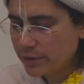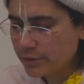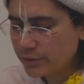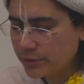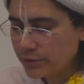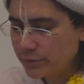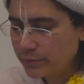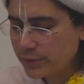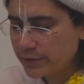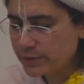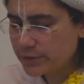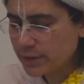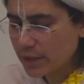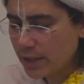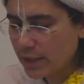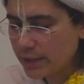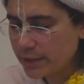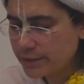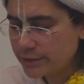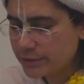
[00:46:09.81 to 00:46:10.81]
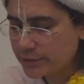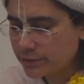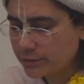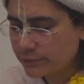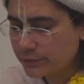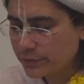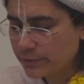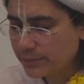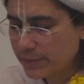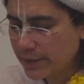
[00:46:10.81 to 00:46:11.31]
You and I
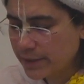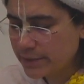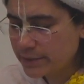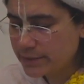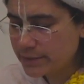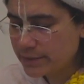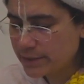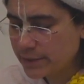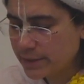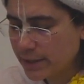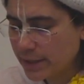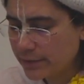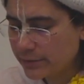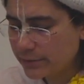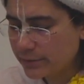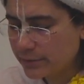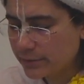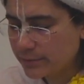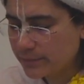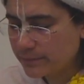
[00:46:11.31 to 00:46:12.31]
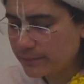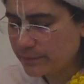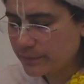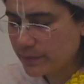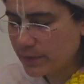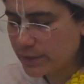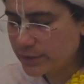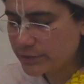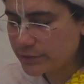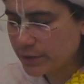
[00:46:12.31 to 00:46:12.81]
shall remain together
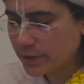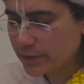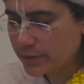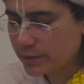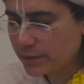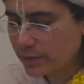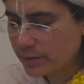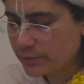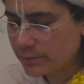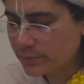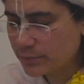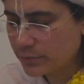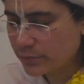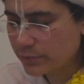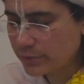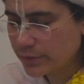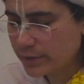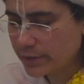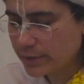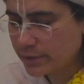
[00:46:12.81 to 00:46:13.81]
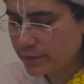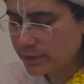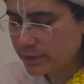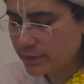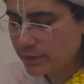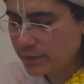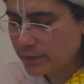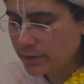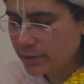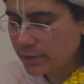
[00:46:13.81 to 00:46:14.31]
at Jagannath Puri.
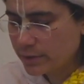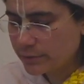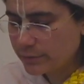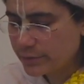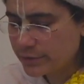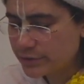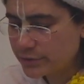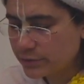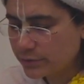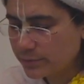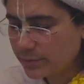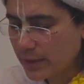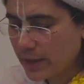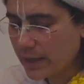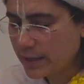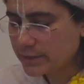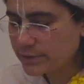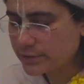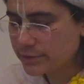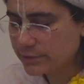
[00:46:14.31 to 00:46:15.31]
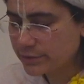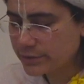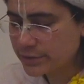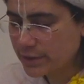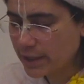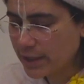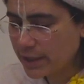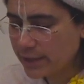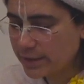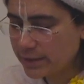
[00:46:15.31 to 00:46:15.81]
We shall pass our
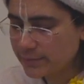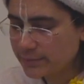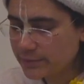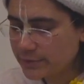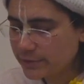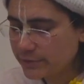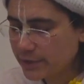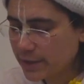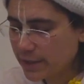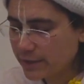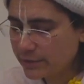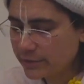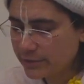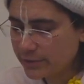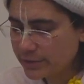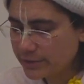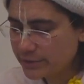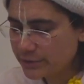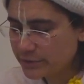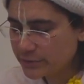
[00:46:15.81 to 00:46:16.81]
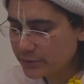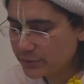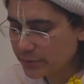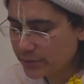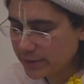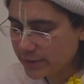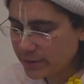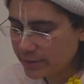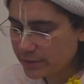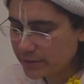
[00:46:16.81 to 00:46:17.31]
time together in
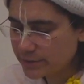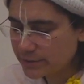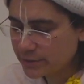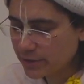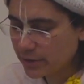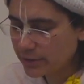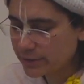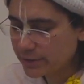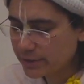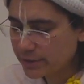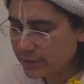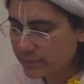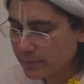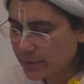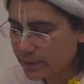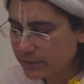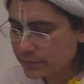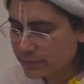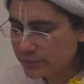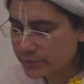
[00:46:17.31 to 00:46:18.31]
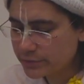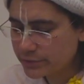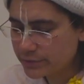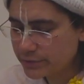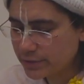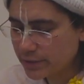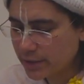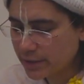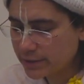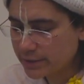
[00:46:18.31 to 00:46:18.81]
joy, talking about
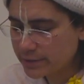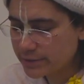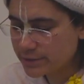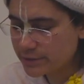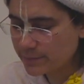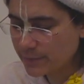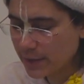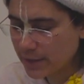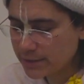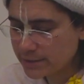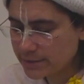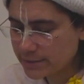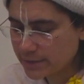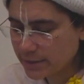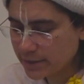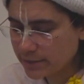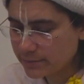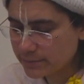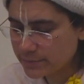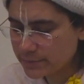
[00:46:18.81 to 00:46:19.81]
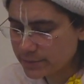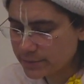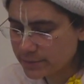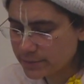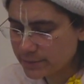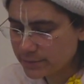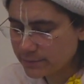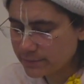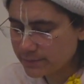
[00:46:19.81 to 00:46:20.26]
Krishna and his pastimes.